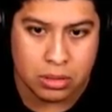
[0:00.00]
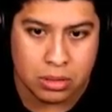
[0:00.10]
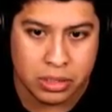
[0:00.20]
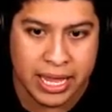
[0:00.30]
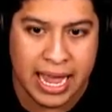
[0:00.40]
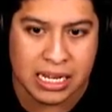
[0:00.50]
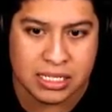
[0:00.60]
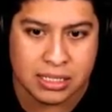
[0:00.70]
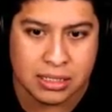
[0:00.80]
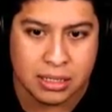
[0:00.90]

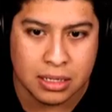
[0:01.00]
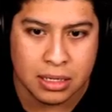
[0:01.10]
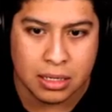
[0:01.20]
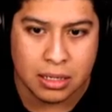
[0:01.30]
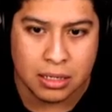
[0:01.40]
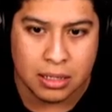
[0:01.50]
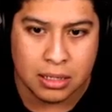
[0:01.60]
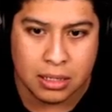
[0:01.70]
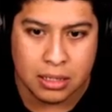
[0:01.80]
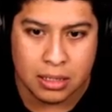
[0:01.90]
Yes.
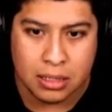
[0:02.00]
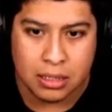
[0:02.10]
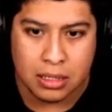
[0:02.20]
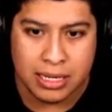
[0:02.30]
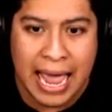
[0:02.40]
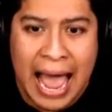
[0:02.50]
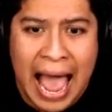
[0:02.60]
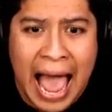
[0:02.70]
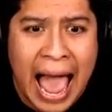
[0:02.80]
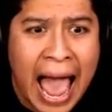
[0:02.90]

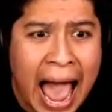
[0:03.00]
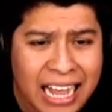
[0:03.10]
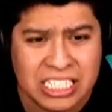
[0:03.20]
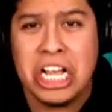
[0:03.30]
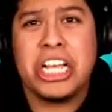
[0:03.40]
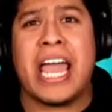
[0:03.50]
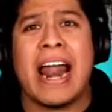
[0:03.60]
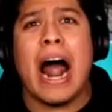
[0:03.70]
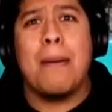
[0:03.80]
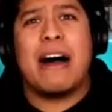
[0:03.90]
Yes! Get
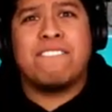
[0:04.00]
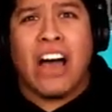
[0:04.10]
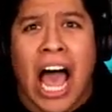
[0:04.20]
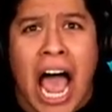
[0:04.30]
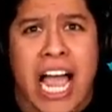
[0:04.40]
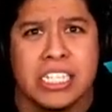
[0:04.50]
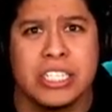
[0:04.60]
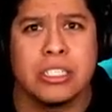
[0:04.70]
out of my face!